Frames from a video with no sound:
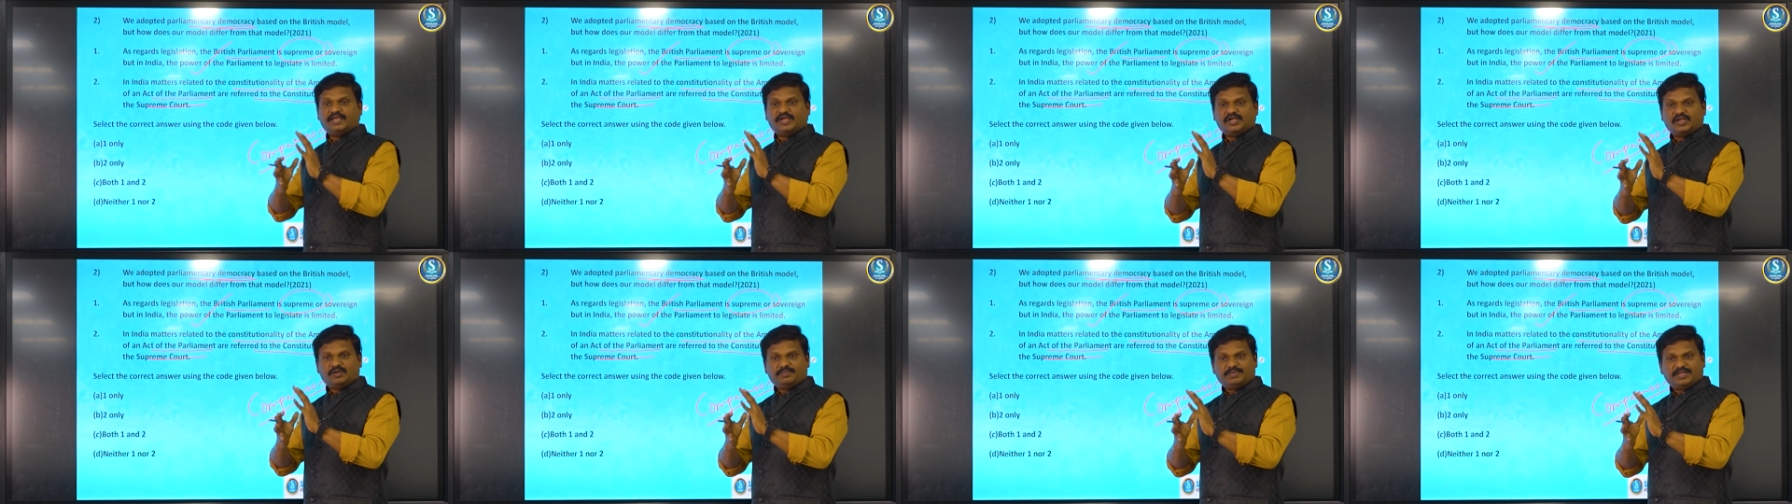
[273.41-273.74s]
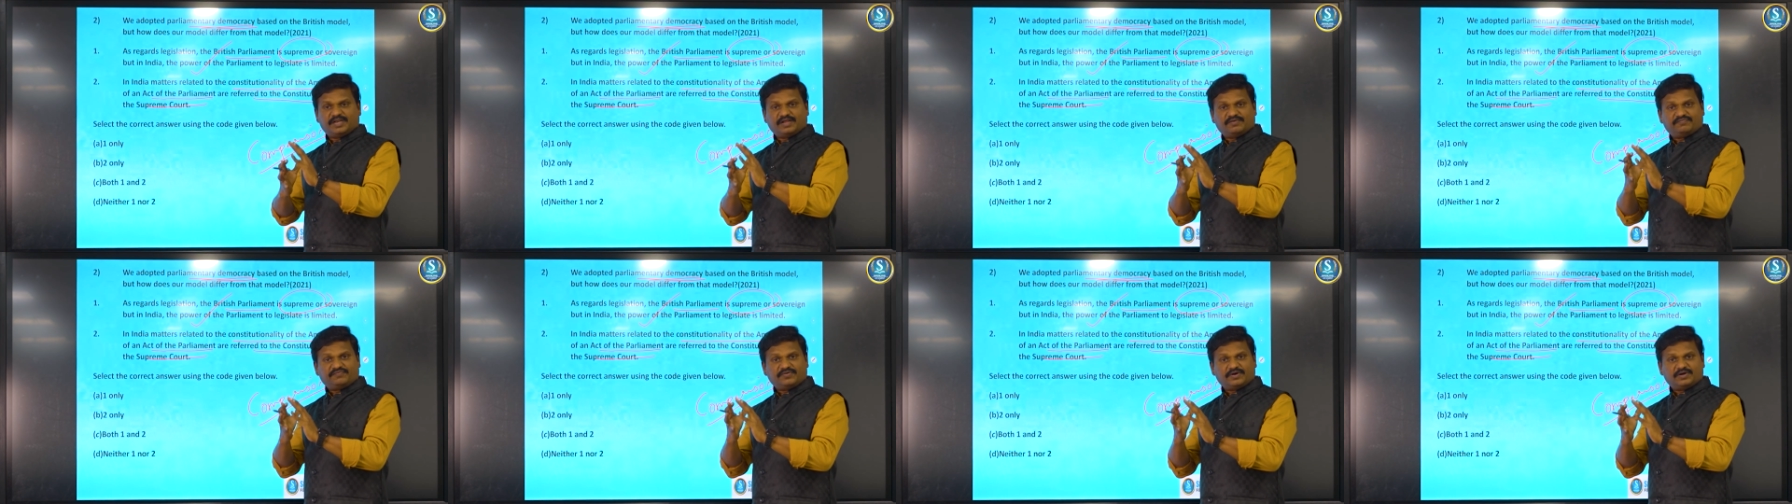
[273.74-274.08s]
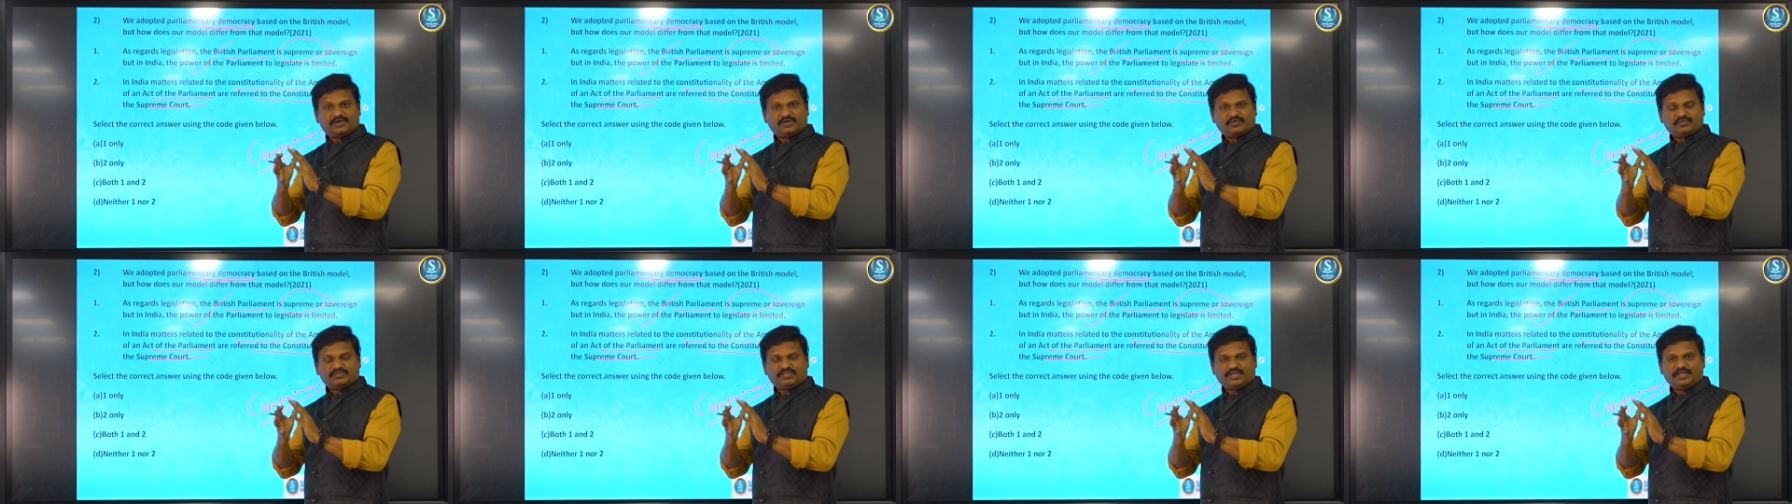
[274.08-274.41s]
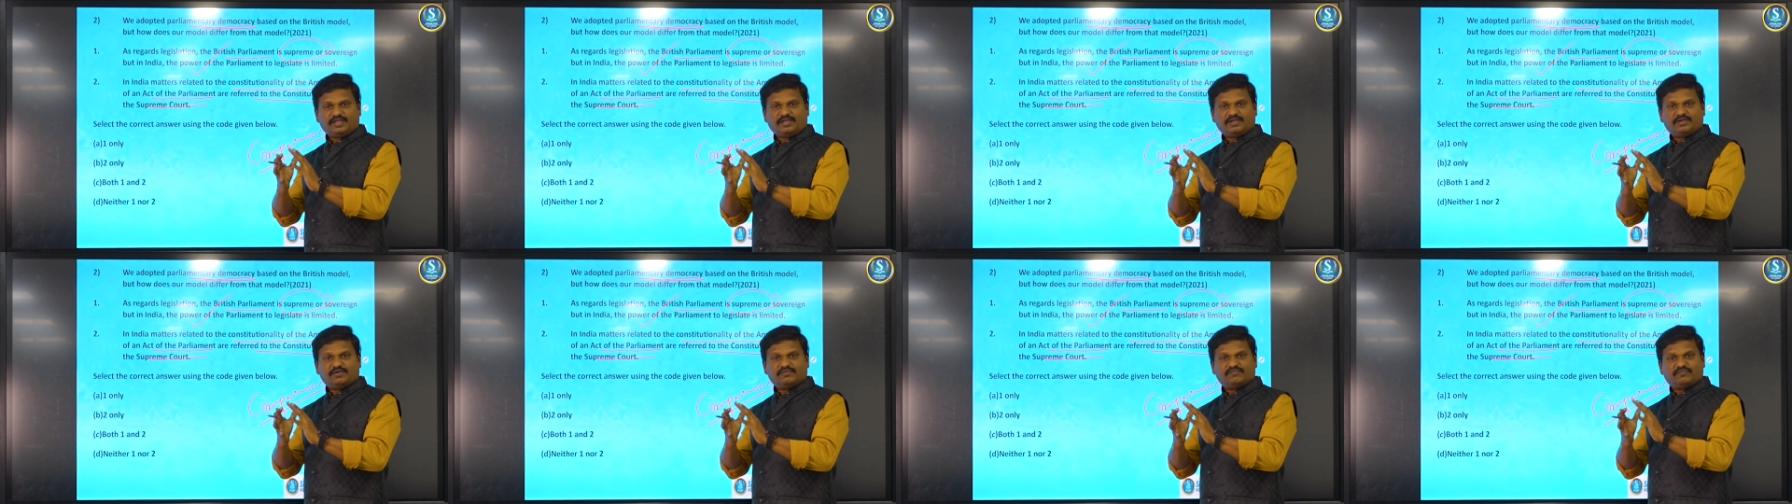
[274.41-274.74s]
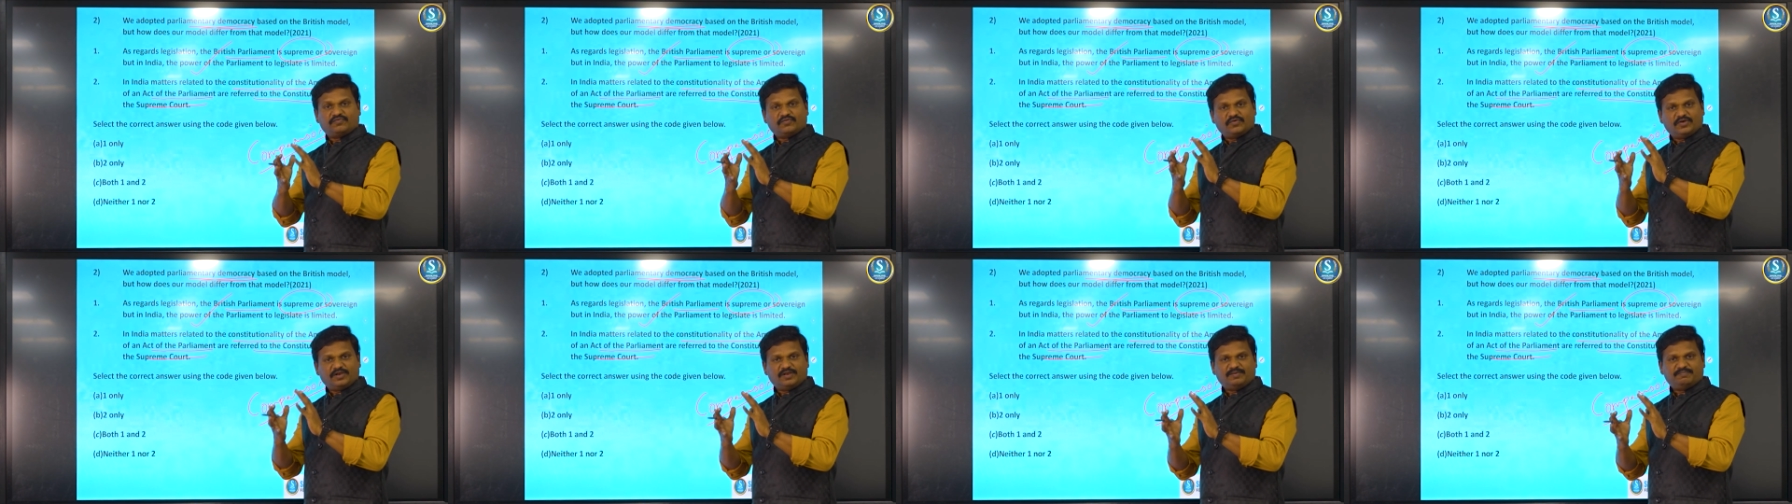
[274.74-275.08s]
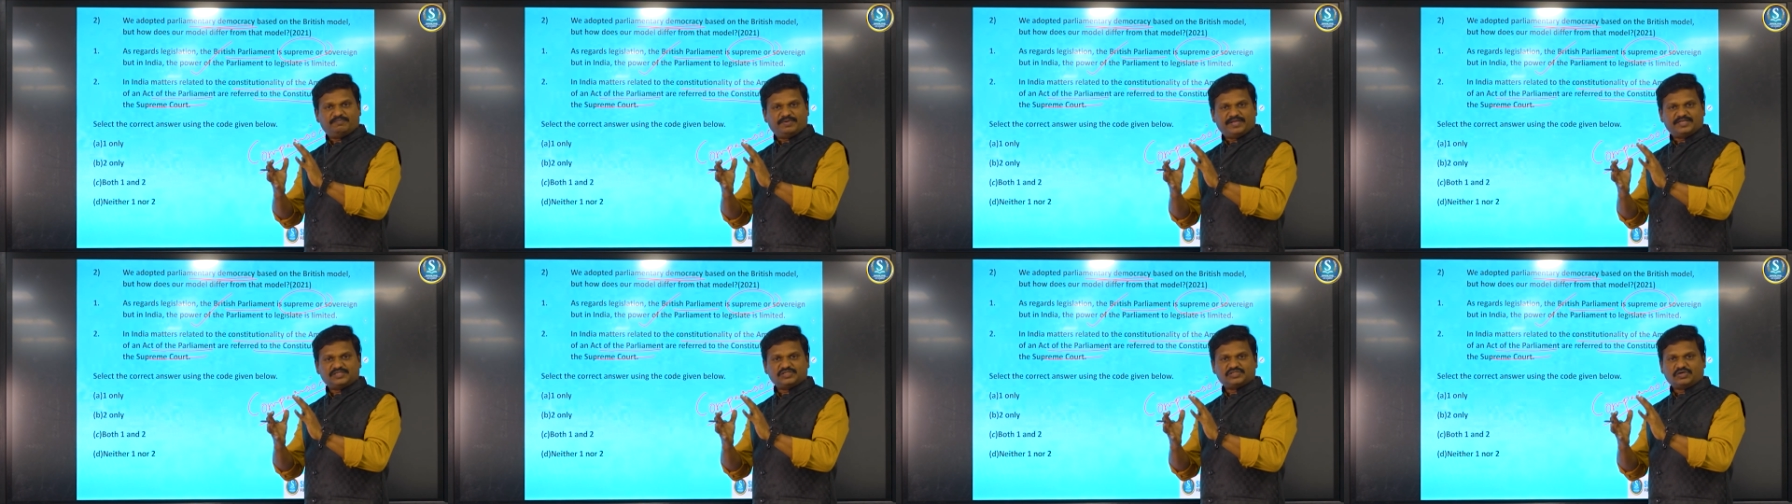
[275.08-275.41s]
it will be referred to the full
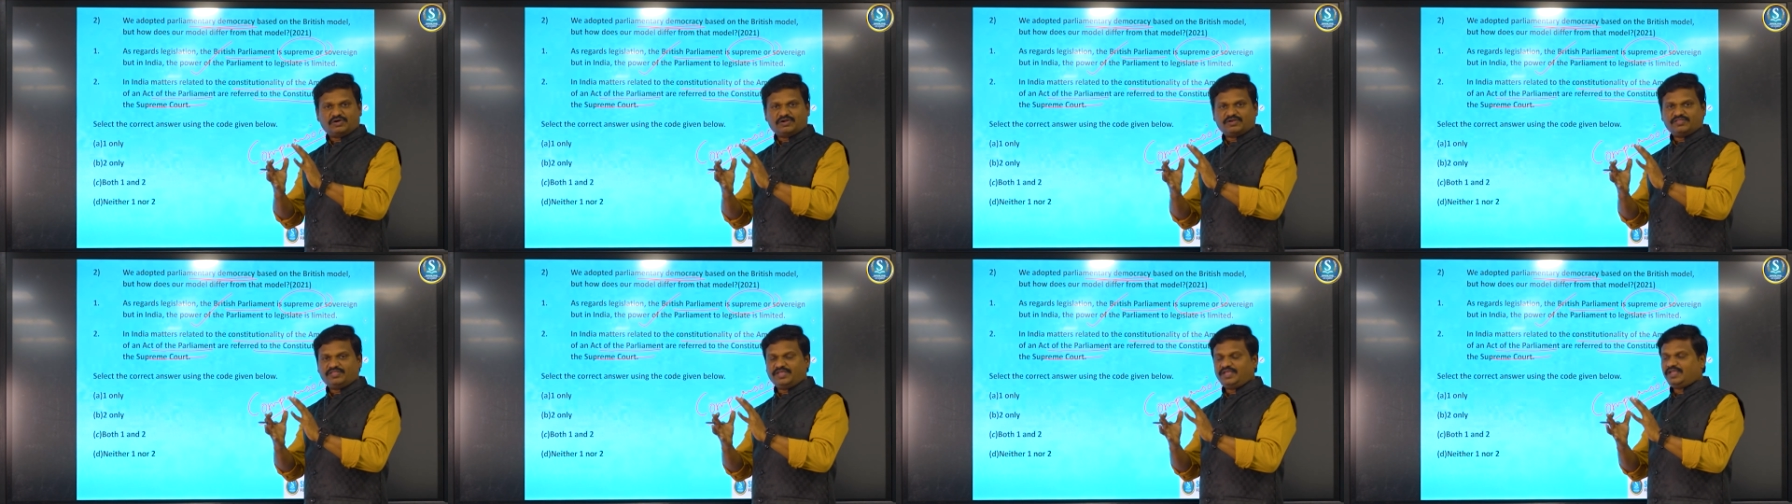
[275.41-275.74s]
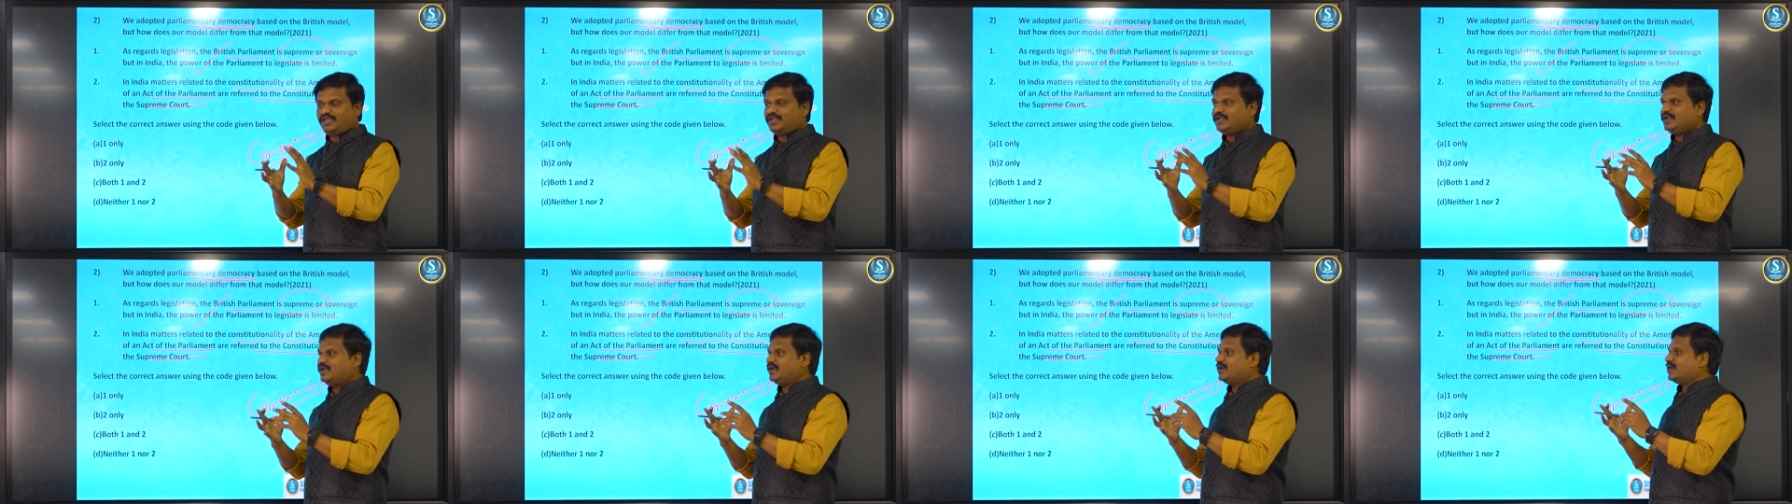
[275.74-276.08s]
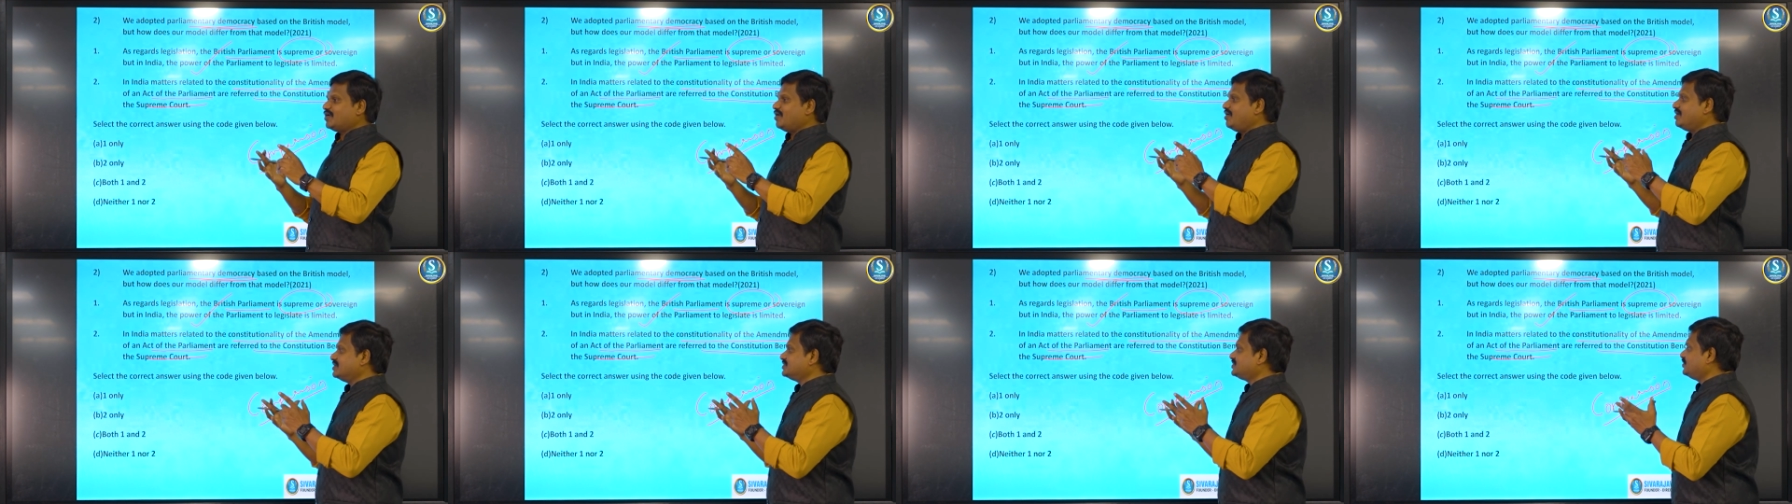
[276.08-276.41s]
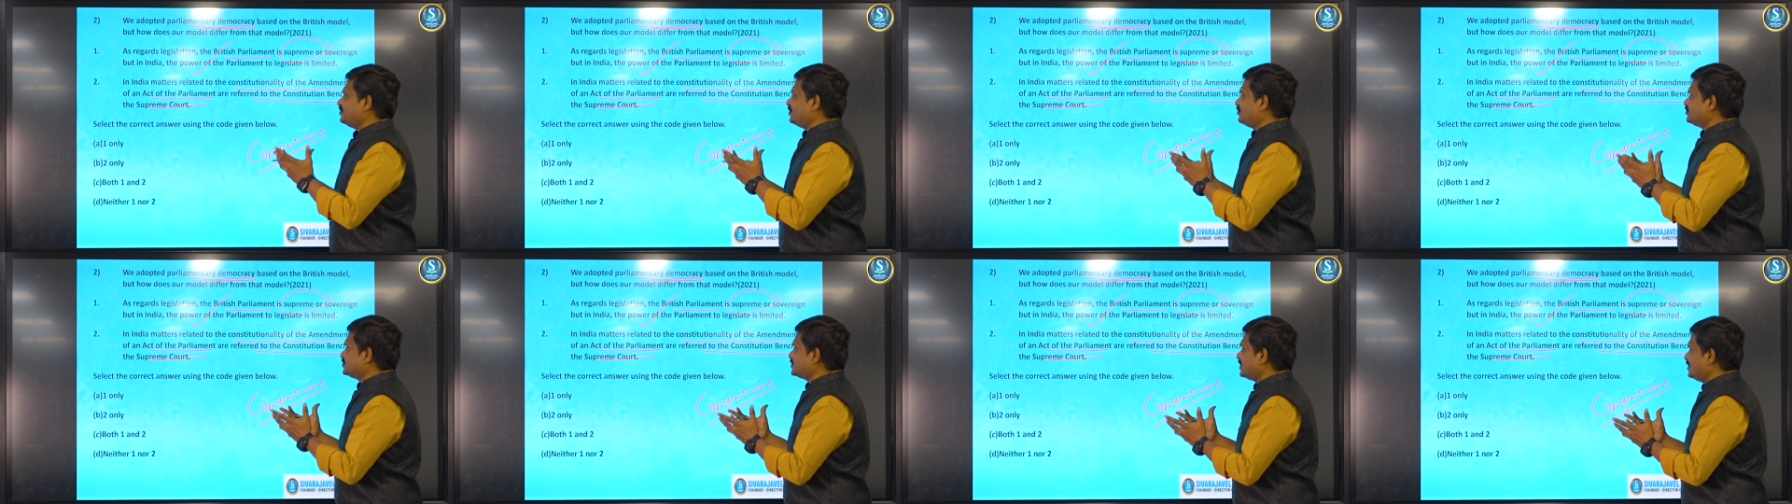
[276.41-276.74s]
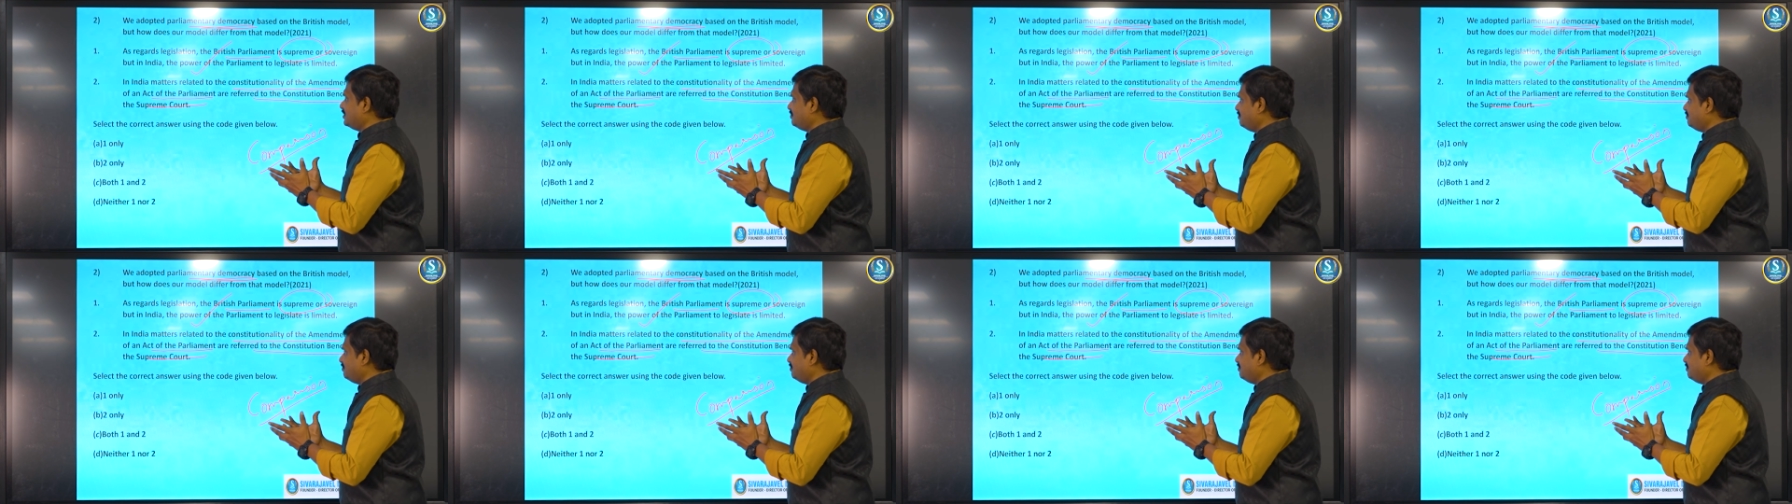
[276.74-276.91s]
bench or the constitutional